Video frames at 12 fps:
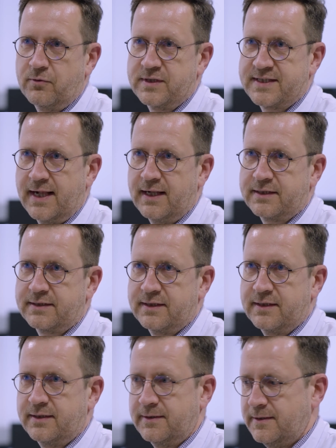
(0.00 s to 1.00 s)
result
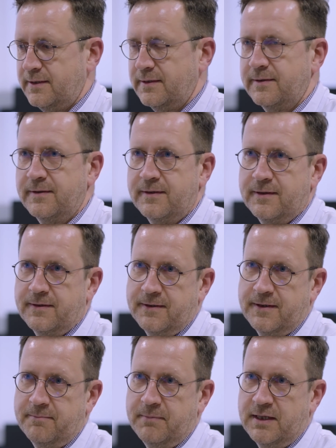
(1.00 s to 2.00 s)

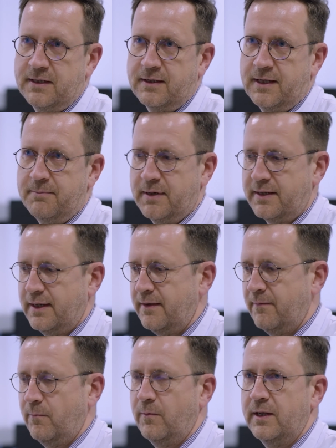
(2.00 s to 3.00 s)
immediately, but I
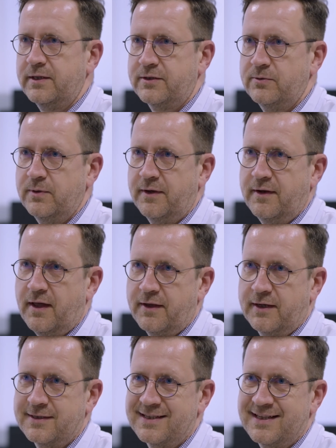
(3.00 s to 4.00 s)
will do another